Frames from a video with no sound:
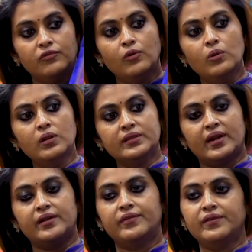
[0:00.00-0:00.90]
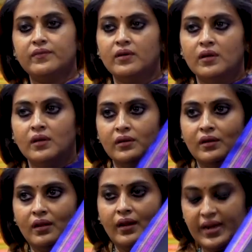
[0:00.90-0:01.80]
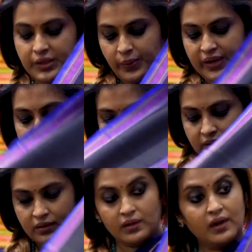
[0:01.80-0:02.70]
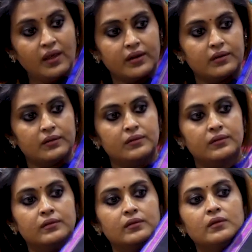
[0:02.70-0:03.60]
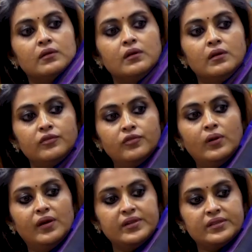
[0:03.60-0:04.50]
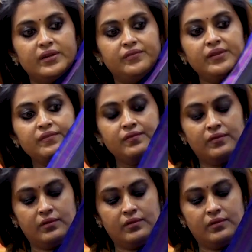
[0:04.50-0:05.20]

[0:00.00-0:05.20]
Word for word: full thread weave, nalla light weight, nalla irukku. Full away thread weave,